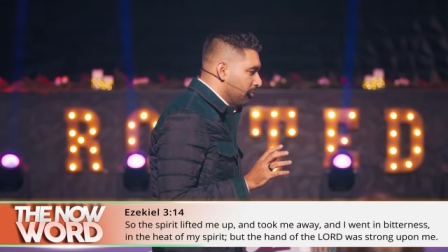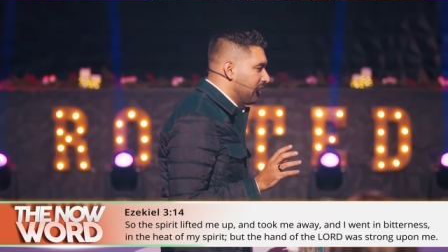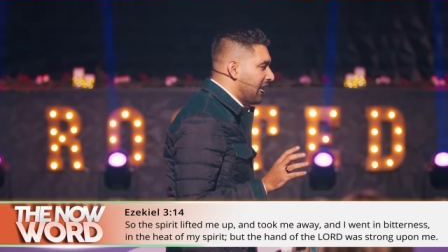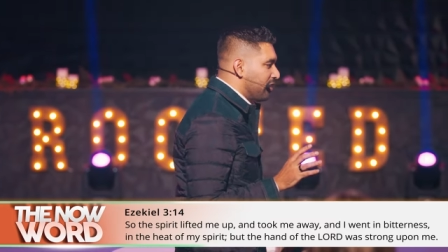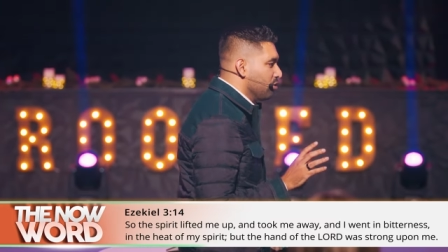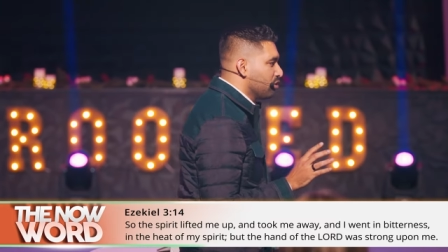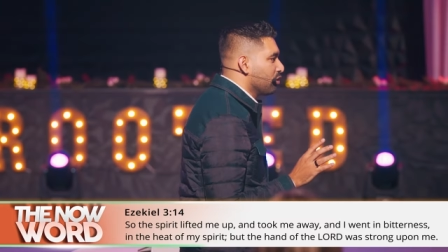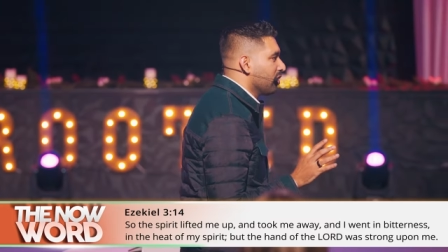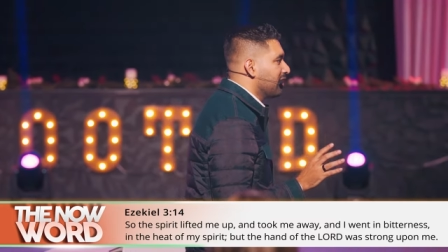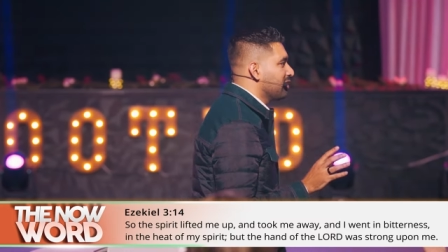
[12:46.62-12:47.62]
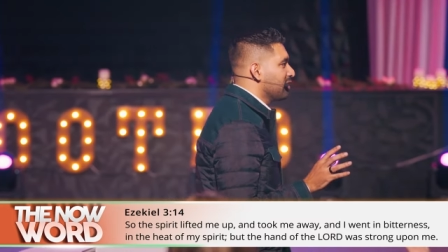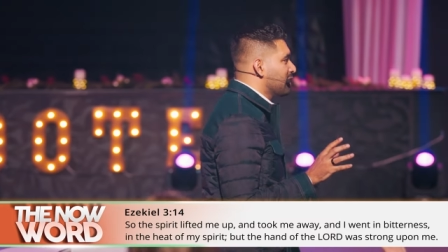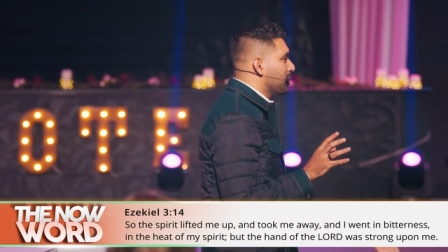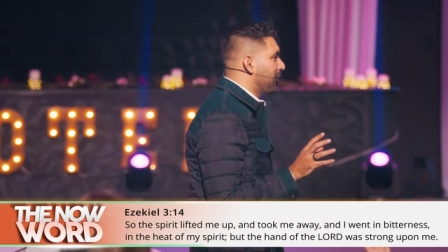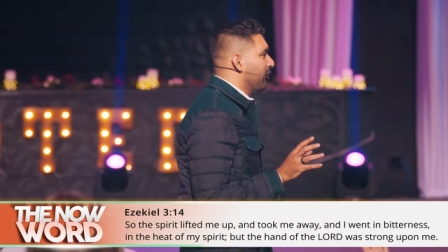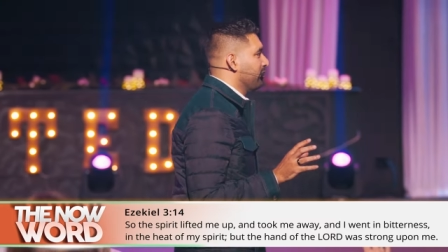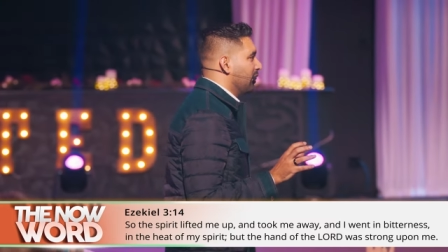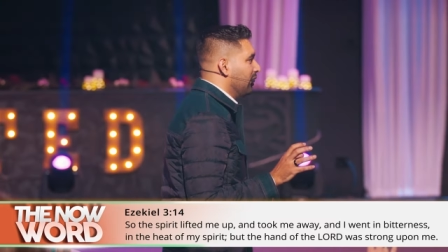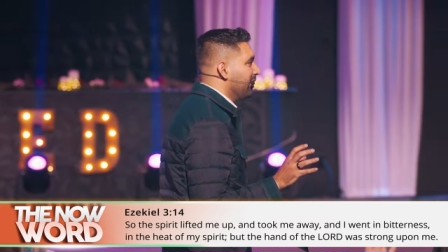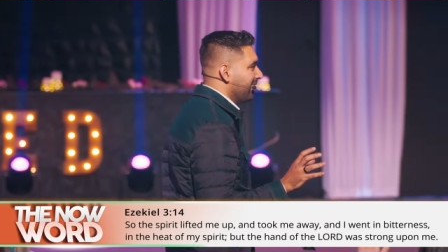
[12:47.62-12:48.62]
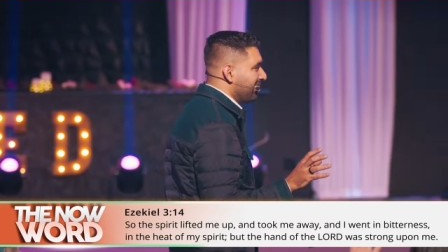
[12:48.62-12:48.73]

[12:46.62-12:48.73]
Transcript: Brother, are you sure this is the Spirit of God?